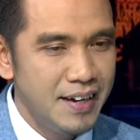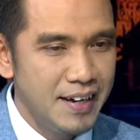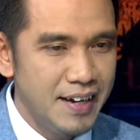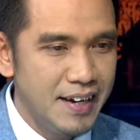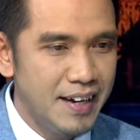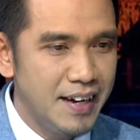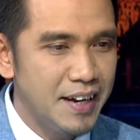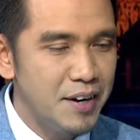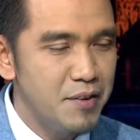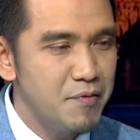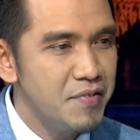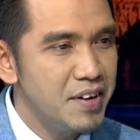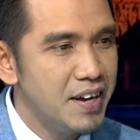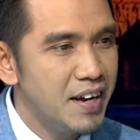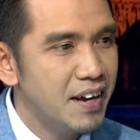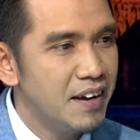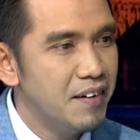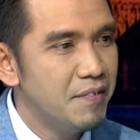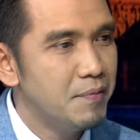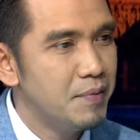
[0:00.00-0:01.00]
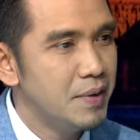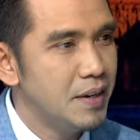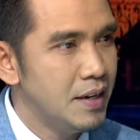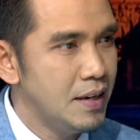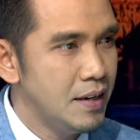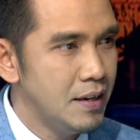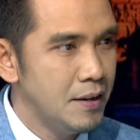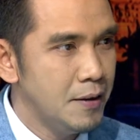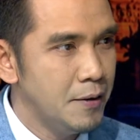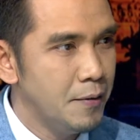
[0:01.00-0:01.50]
And we have
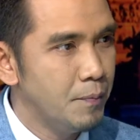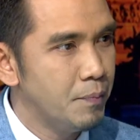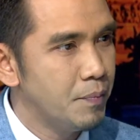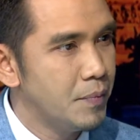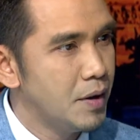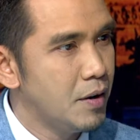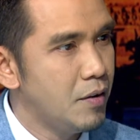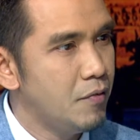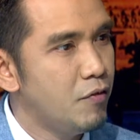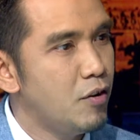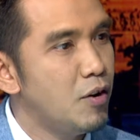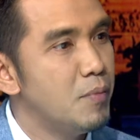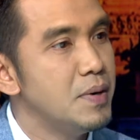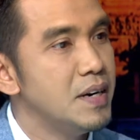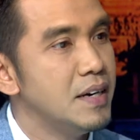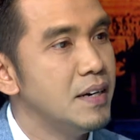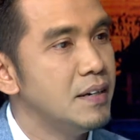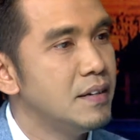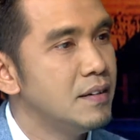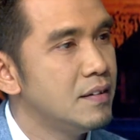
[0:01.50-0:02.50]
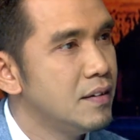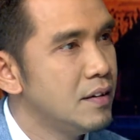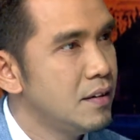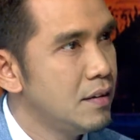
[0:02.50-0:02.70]
a former